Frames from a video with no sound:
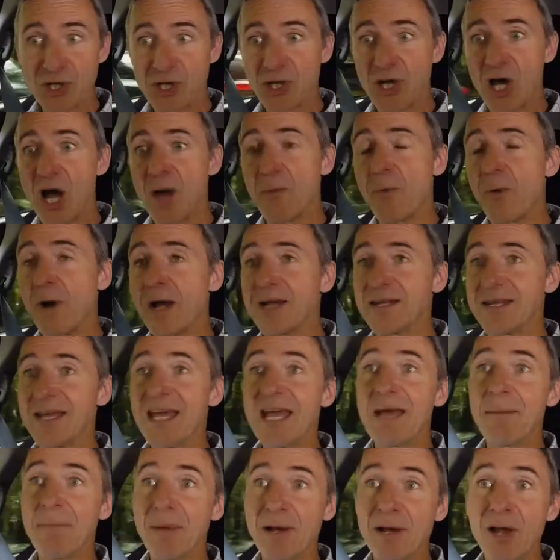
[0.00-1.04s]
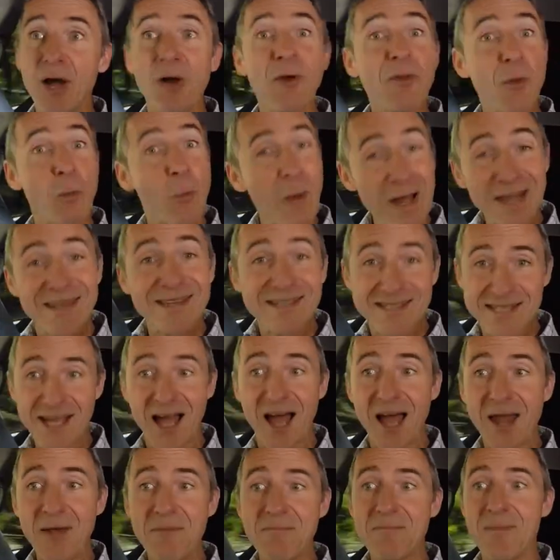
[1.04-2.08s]
the curb weight here below the 1
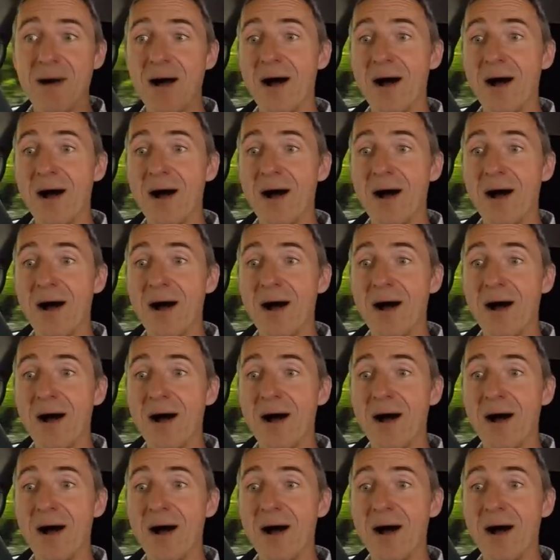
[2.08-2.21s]
ton